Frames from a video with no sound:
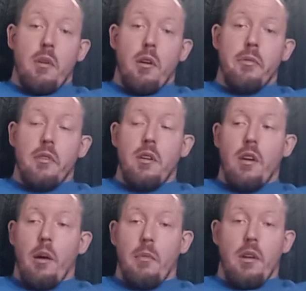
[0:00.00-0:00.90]

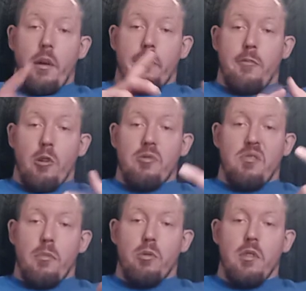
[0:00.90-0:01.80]
healthy. I mean, I don't
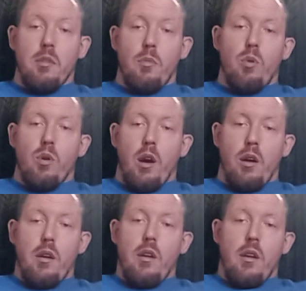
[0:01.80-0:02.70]
smoke
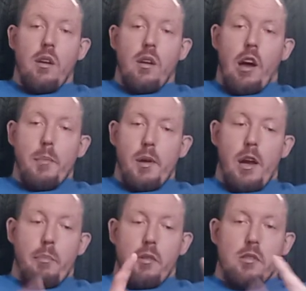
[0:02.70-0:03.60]
anymore. I
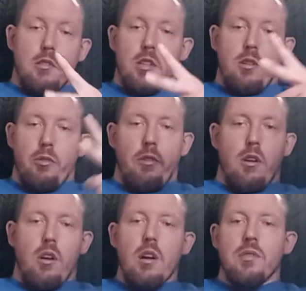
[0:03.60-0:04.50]
mean, I've been clean on
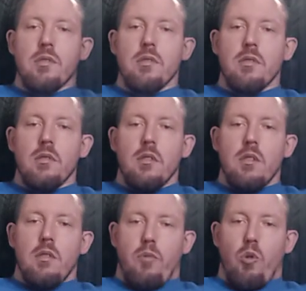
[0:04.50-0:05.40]
drugs
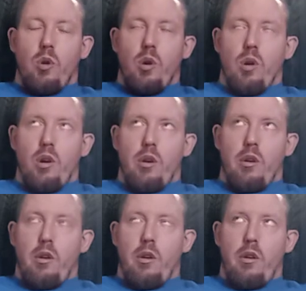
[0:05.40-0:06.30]

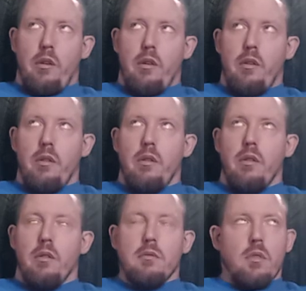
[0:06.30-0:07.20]
for,
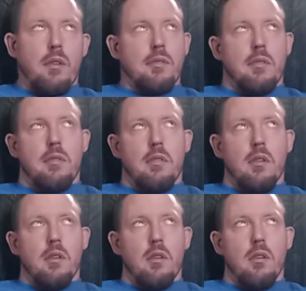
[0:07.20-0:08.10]
let's
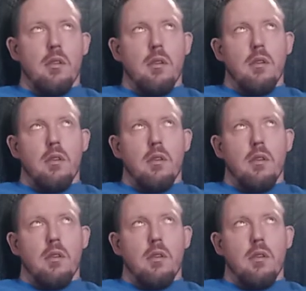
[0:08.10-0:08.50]
see,